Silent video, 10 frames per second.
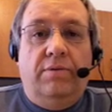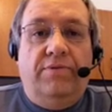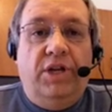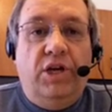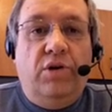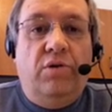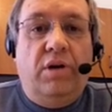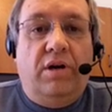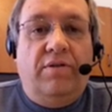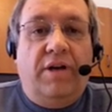video
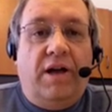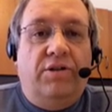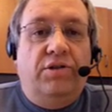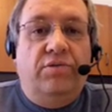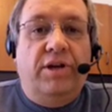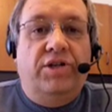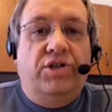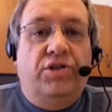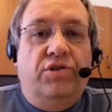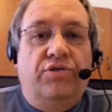of how to
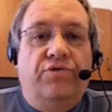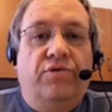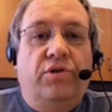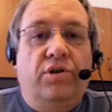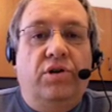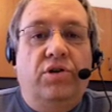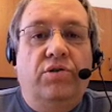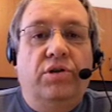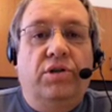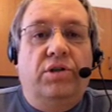register for
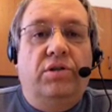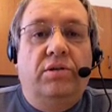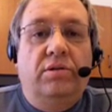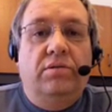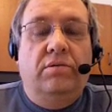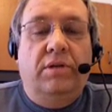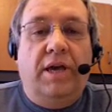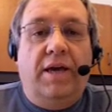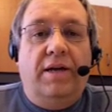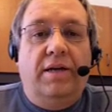Google
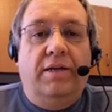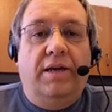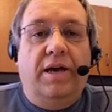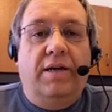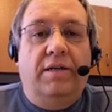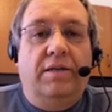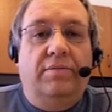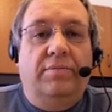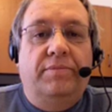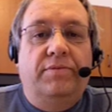in Canada
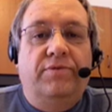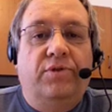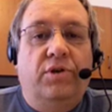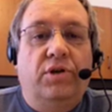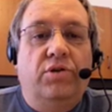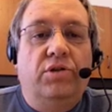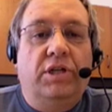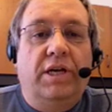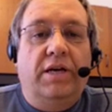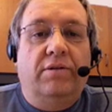for a Google
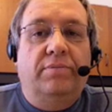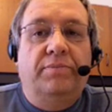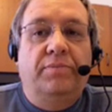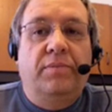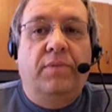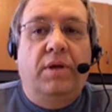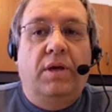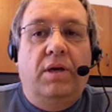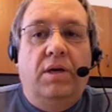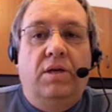account.
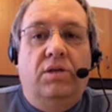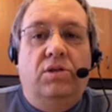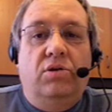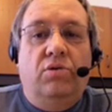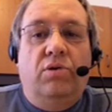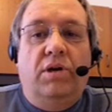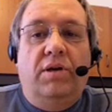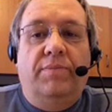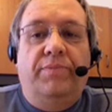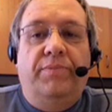So
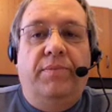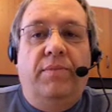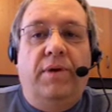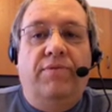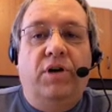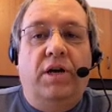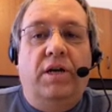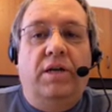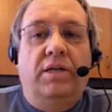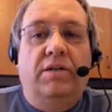I've got
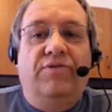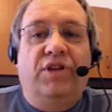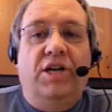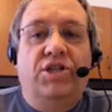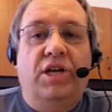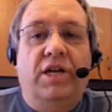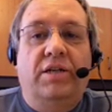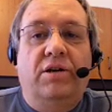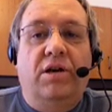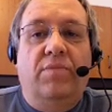a little flashlight
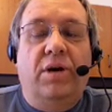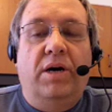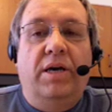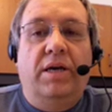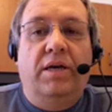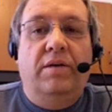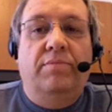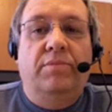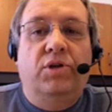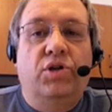on my
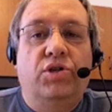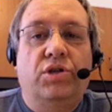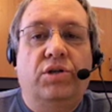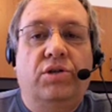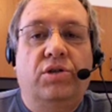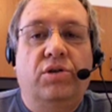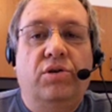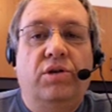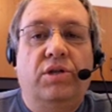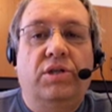cursor so you
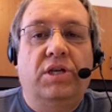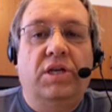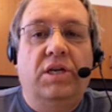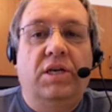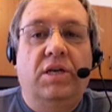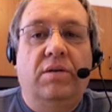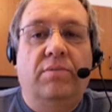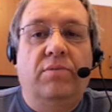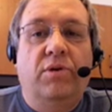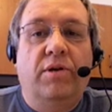can see
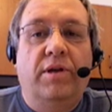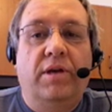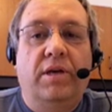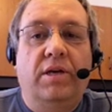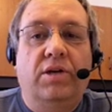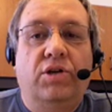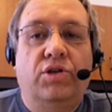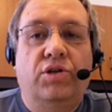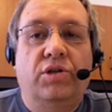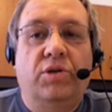where the
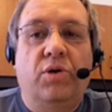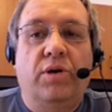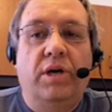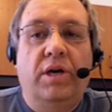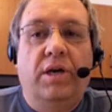cursor is going.